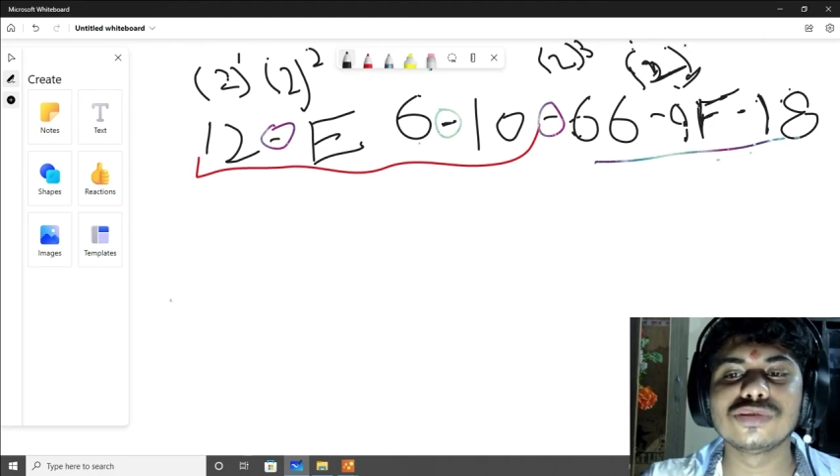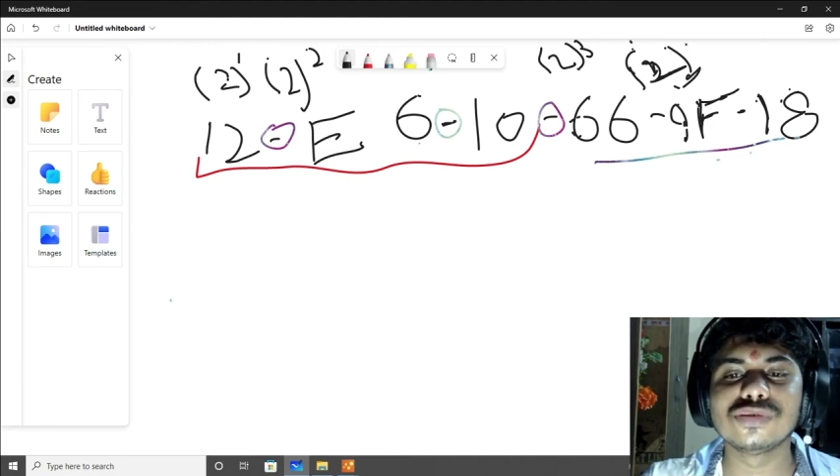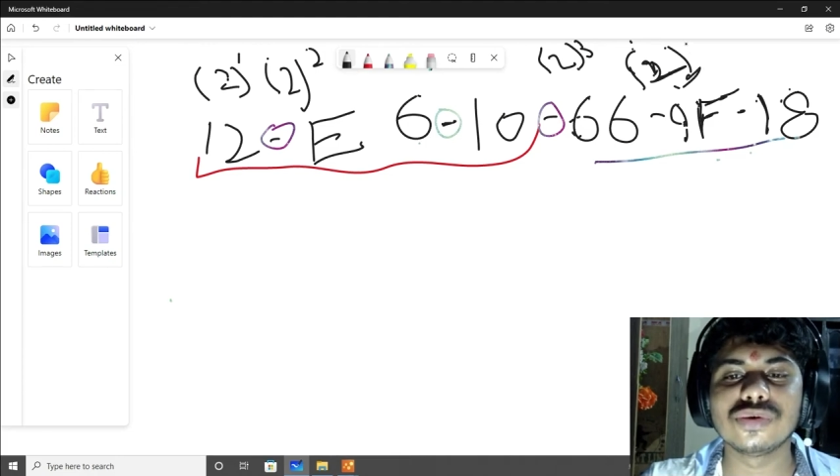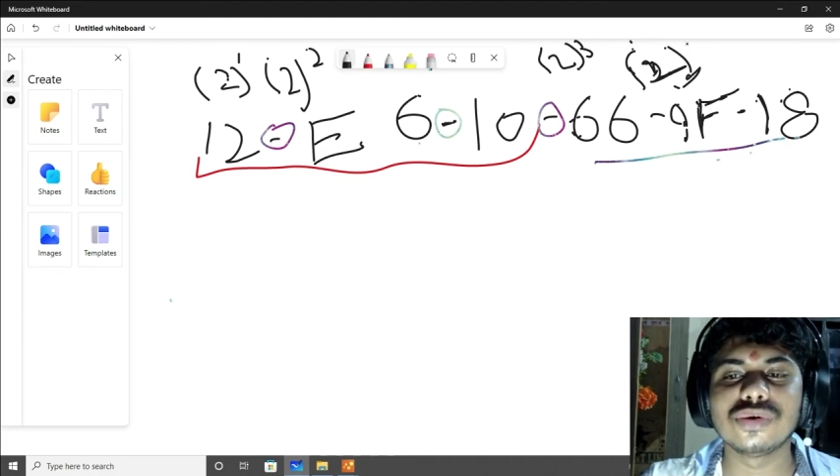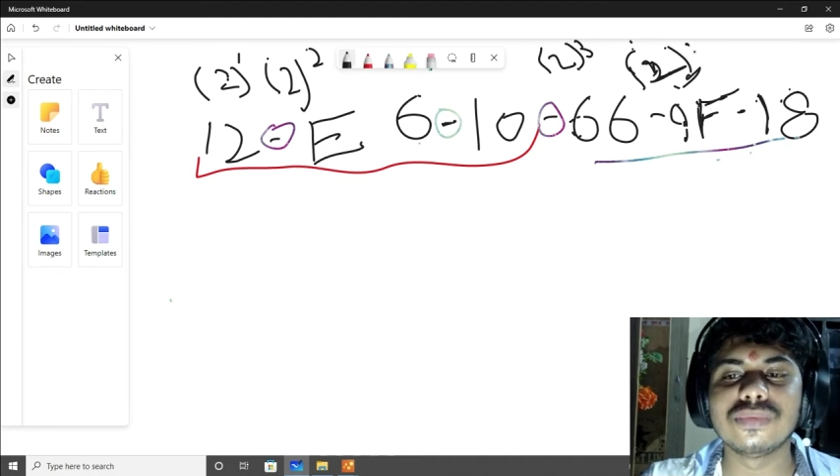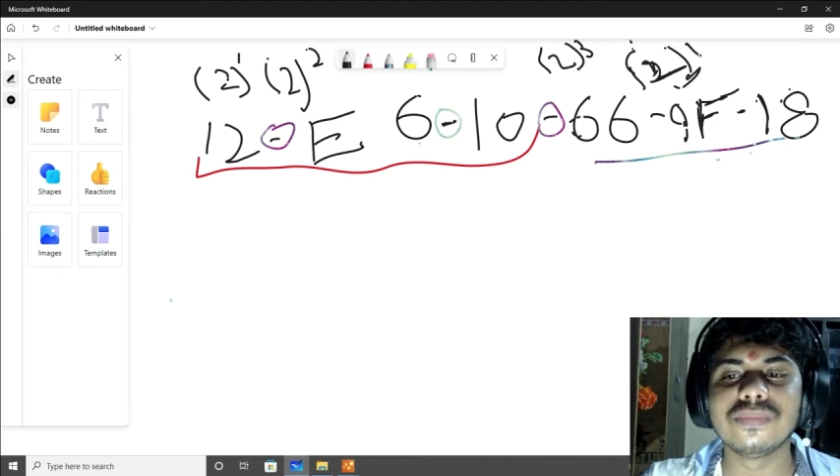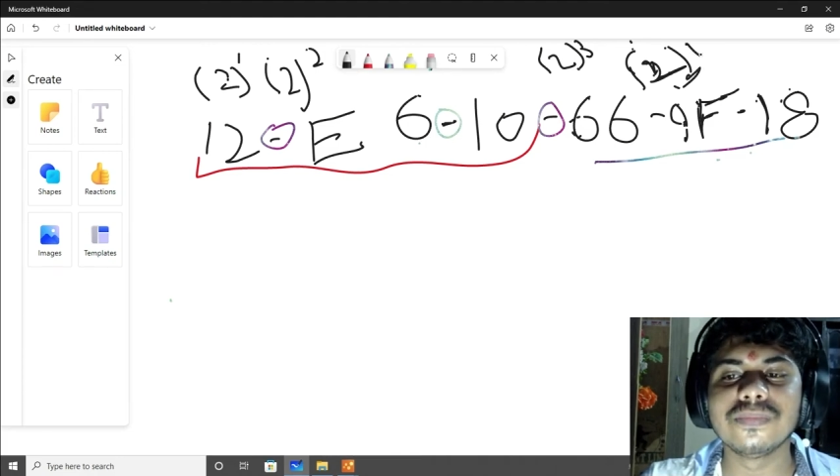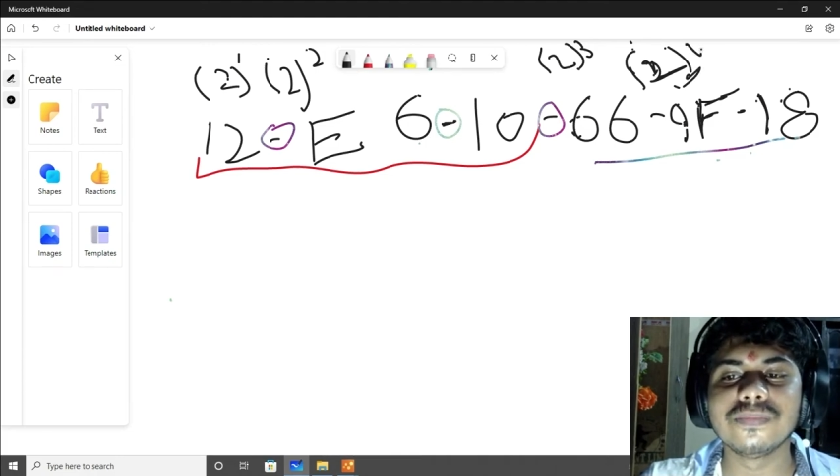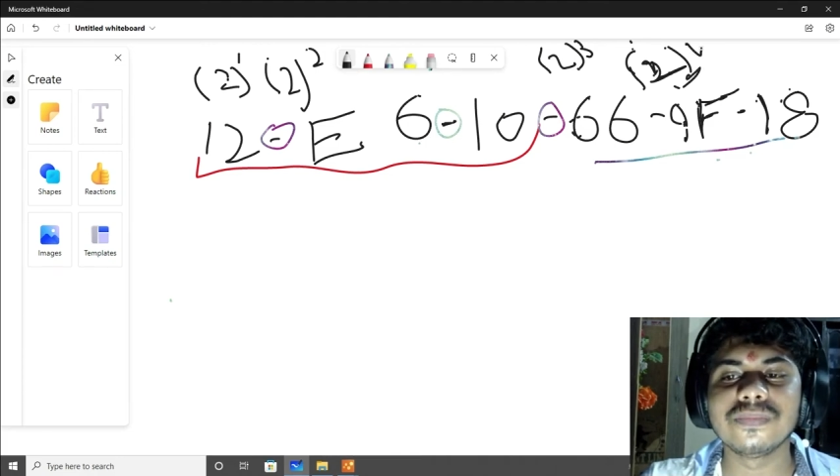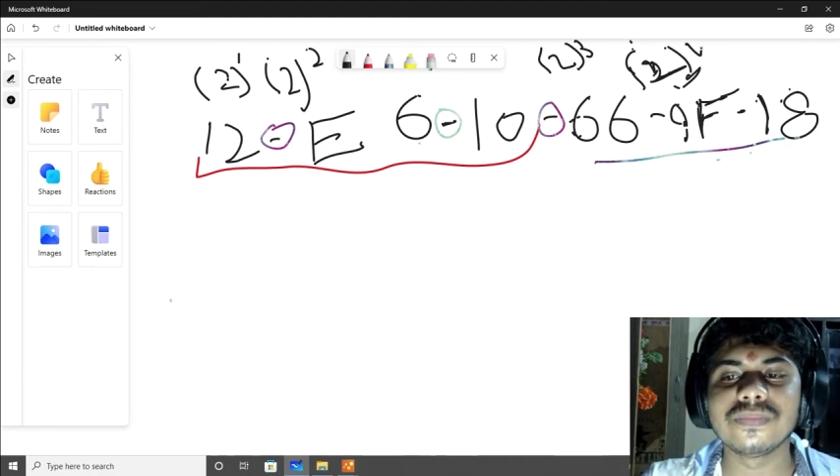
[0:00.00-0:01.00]
So
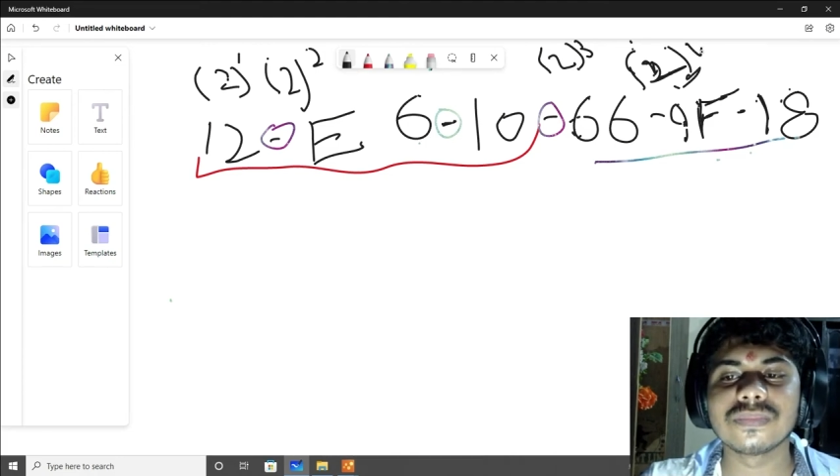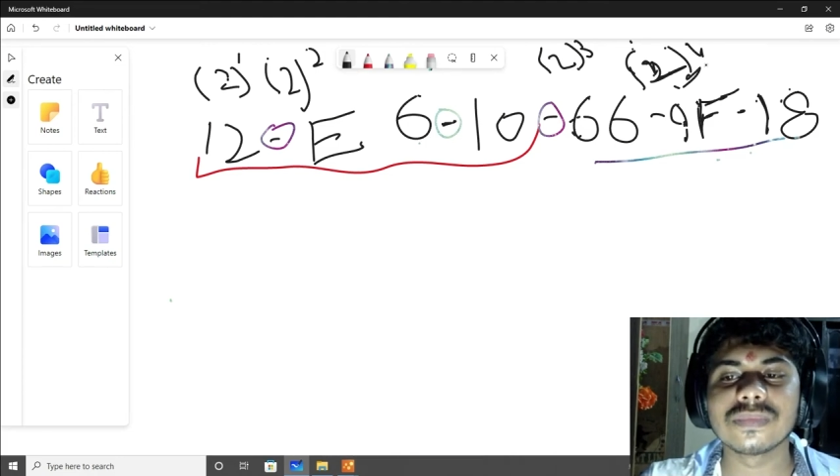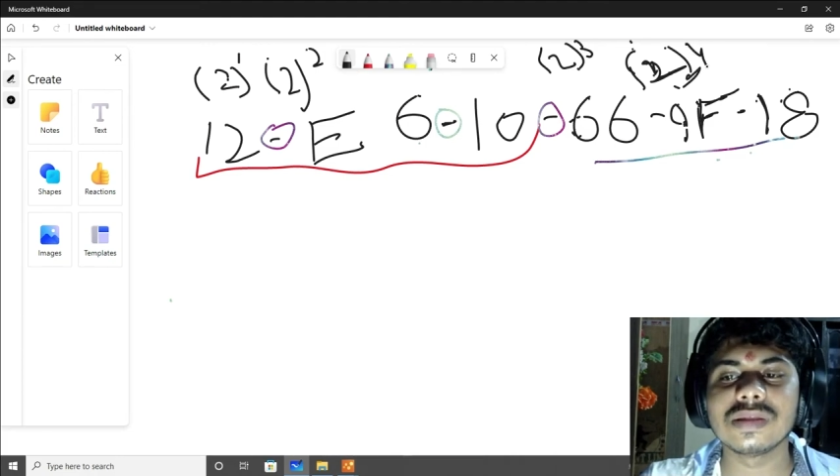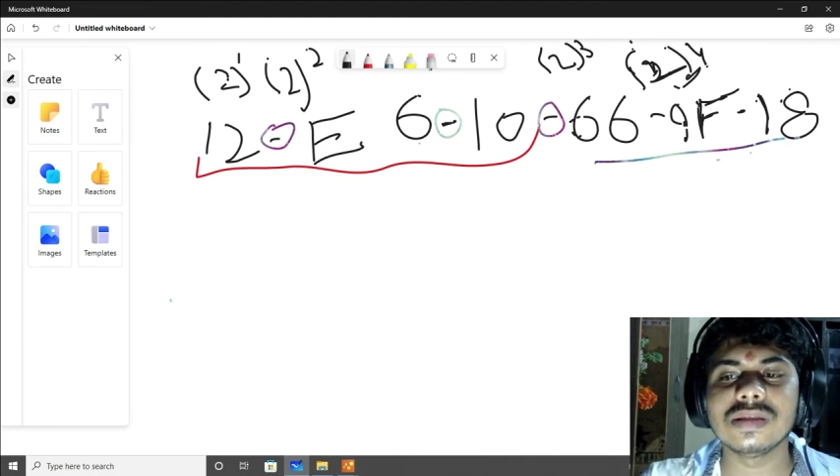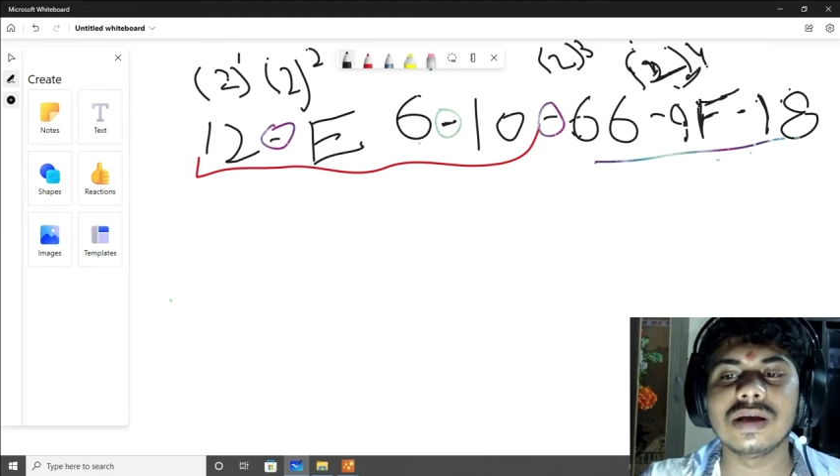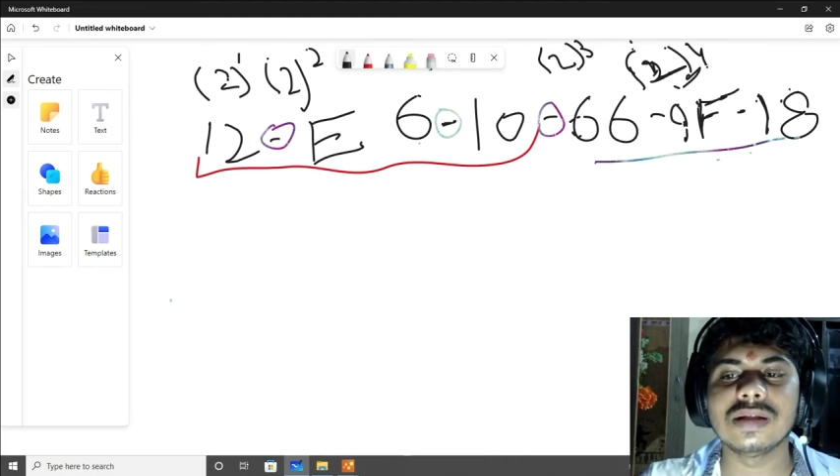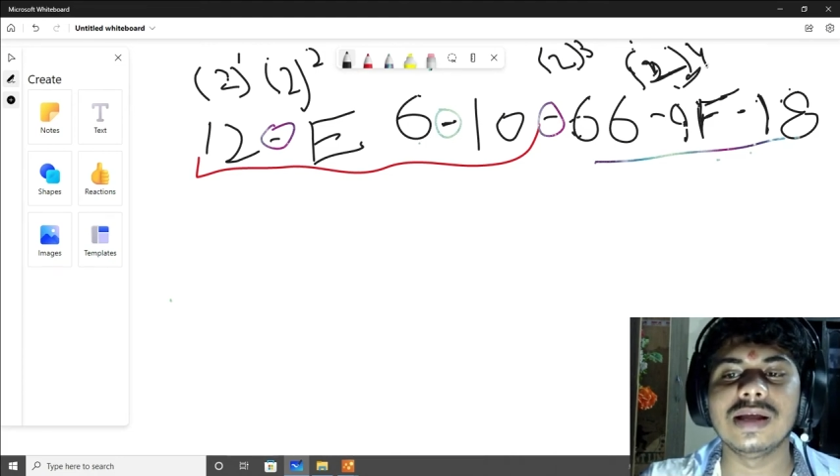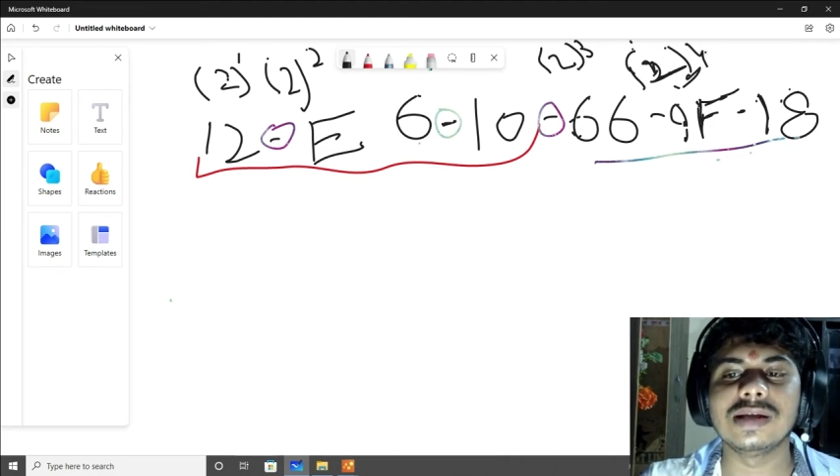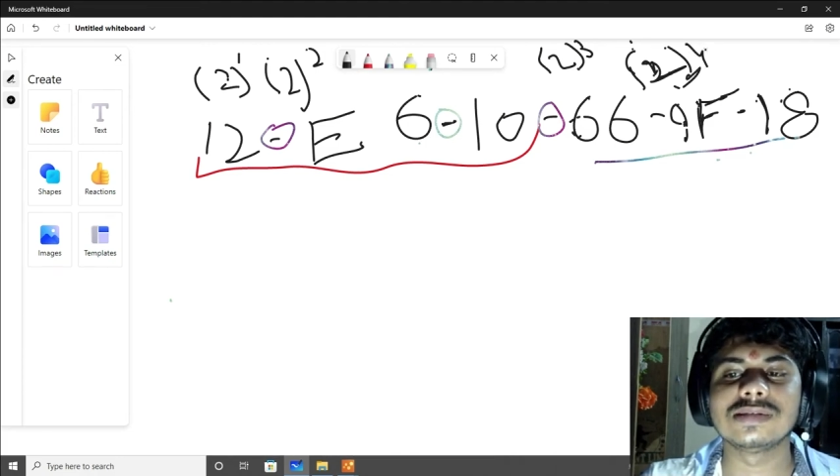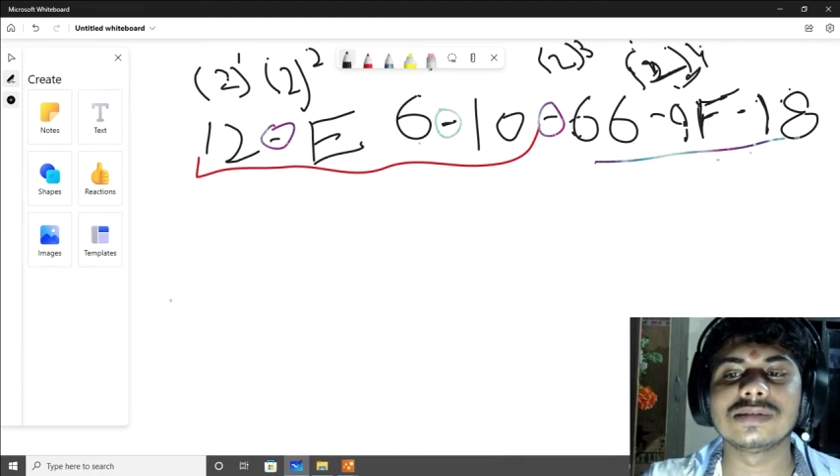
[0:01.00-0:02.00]
yeah,
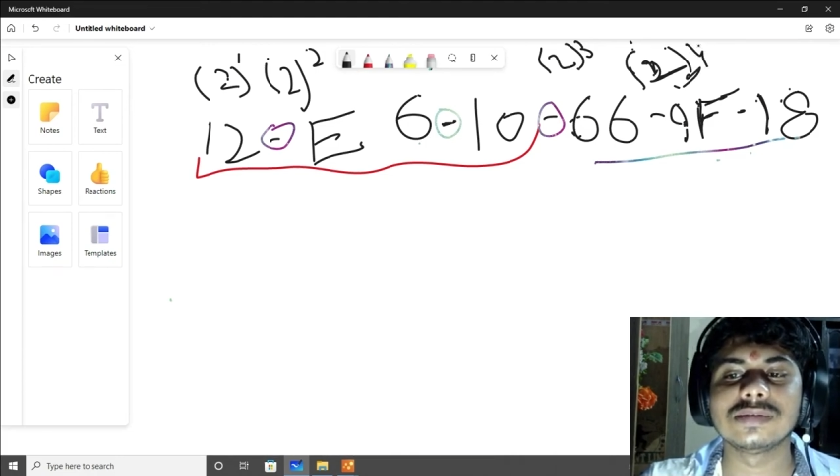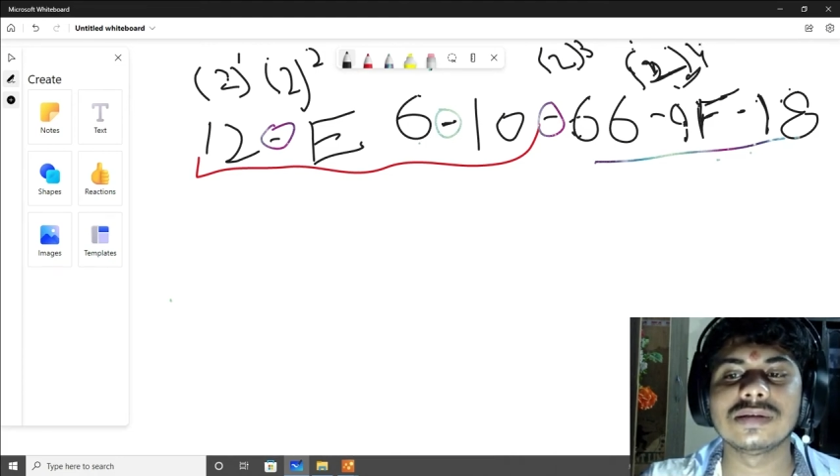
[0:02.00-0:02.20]
that's